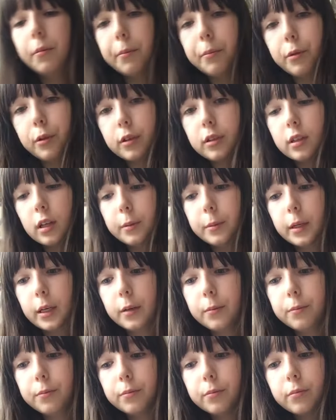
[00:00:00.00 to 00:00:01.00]
put slime
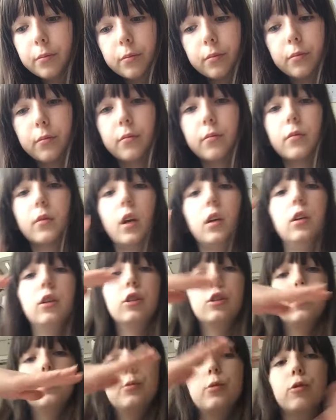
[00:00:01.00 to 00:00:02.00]
down.
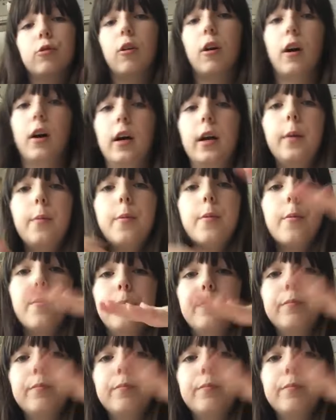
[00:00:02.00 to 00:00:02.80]
Subscribe.